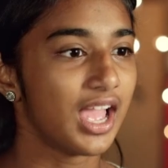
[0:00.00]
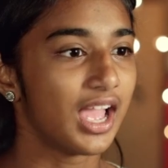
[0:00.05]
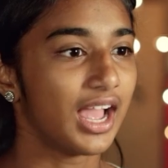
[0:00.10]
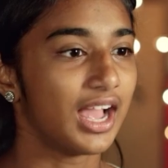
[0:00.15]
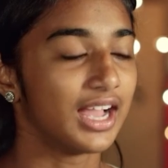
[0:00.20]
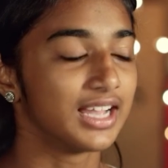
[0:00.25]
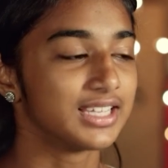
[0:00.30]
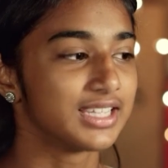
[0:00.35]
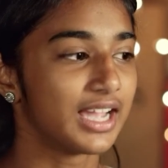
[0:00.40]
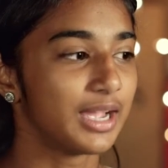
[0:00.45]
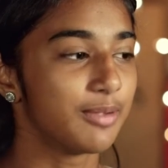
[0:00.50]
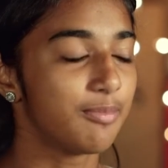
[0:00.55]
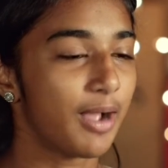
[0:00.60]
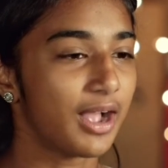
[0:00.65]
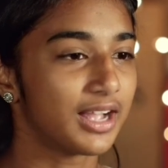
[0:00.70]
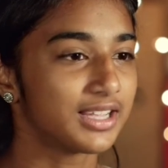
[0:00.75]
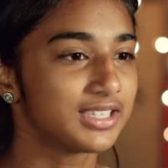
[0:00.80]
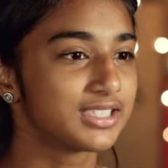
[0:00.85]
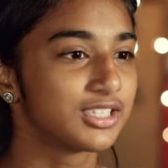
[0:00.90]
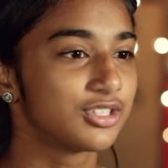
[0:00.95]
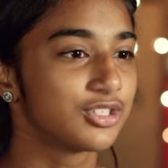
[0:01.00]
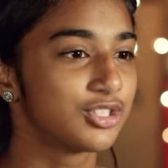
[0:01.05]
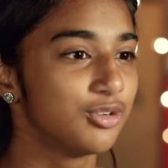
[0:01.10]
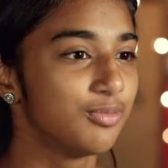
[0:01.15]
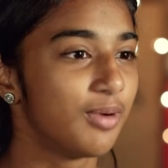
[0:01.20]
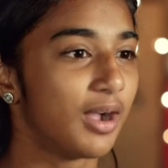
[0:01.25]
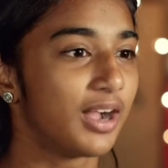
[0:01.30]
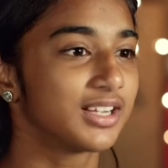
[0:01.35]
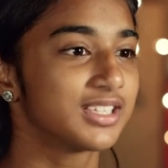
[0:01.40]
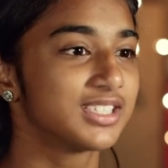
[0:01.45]
As I passed the
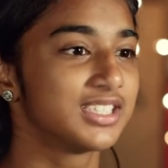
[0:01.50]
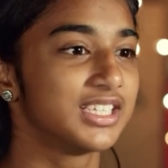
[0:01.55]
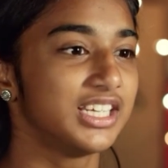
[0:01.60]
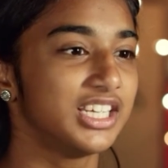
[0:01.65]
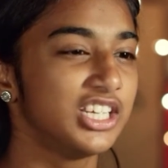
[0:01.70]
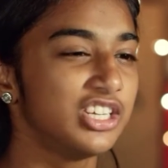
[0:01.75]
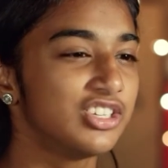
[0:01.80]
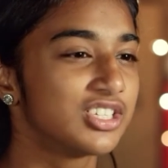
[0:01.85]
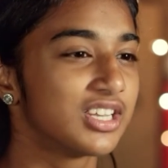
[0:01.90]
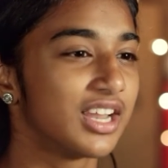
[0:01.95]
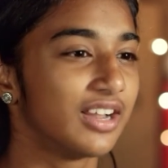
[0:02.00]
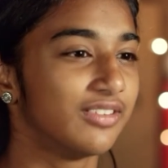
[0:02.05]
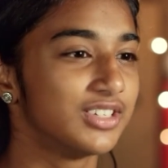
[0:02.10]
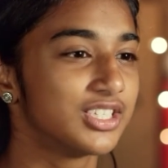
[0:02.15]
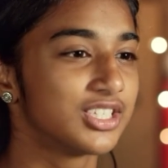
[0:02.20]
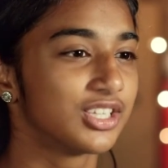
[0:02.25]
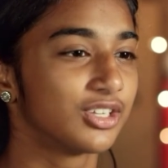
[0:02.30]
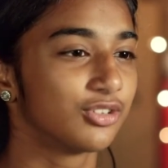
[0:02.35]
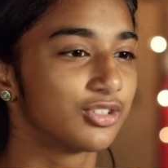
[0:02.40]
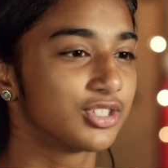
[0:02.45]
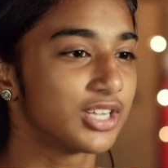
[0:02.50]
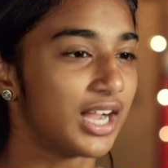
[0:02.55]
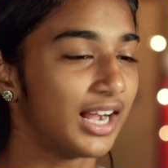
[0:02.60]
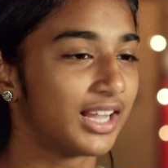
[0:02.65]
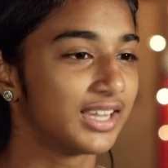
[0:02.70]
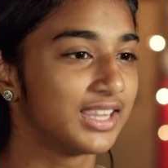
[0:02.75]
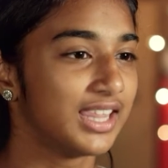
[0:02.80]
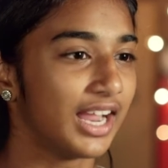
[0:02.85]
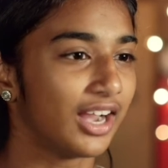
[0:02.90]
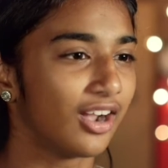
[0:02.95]
shoebox to each and every single
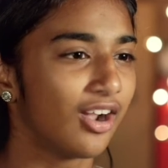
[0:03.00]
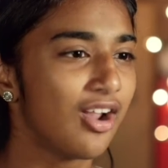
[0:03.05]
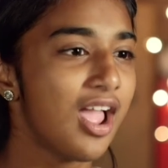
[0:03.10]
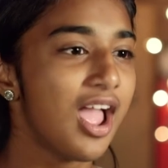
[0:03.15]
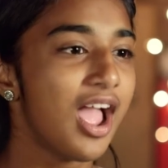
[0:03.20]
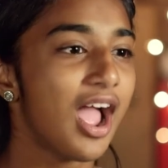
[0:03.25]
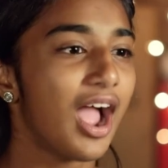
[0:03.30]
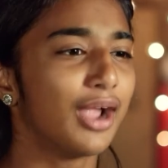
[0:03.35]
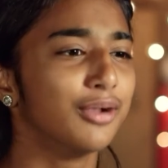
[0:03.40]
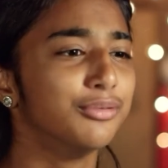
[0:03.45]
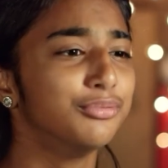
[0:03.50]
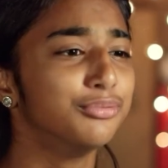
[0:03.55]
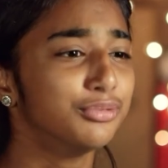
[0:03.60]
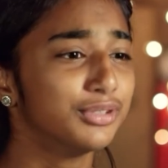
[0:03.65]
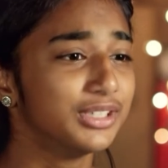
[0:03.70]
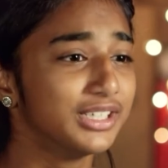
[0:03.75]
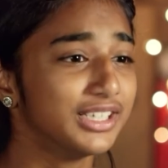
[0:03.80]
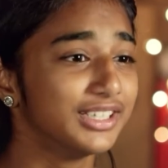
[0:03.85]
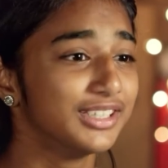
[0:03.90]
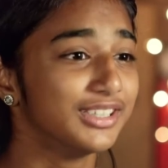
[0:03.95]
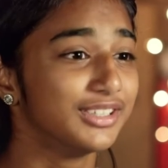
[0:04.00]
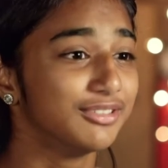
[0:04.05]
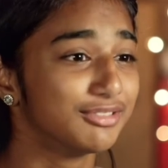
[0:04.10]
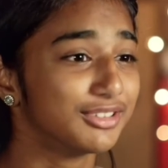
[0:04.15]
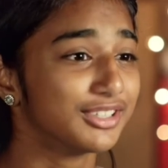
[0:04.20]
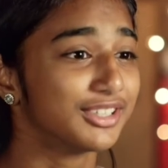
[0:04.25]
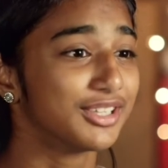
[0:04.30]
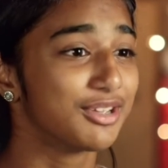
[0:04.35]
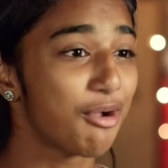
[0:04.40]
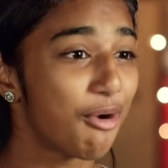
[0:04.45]
child there, I
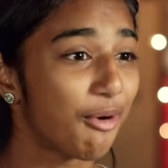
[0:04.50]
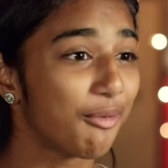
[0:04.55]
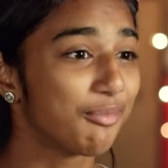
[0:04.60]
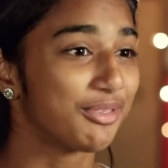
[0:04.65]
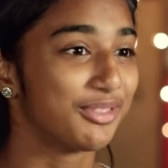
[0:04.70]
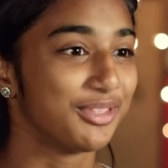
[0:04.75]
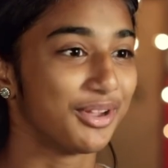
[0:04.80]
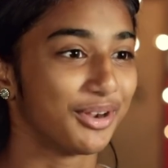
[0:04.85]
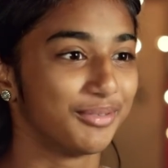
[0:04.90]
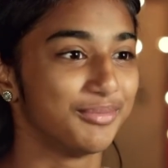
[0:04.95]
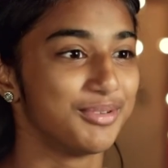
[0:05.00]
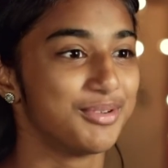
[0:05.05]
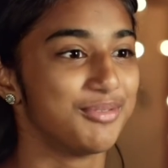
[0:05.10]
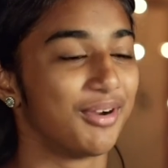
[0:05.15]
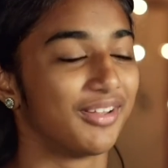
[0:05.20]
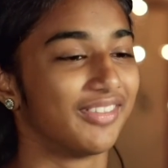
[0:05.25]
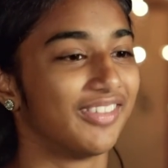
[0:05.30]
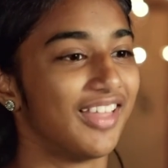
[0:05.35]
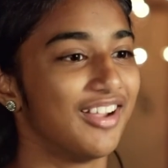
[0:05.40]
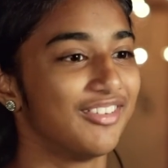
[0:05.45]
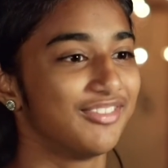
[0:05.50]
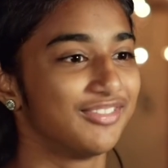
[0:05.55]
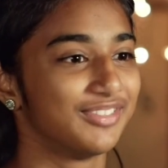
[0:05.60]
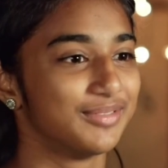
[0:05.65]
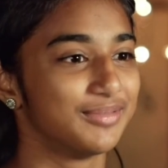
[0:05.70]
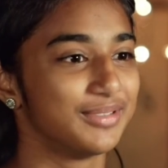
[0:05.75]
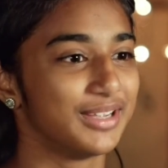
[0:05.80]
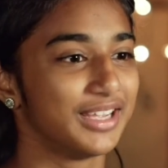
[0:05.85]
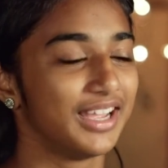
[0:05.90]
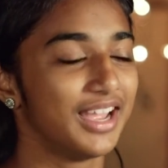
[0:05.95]
really hoped that there would be one left for
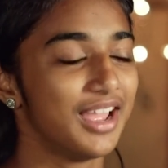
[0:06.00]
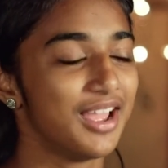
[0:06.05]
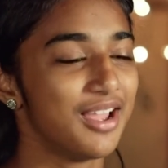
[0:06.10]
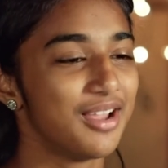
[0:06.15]
me.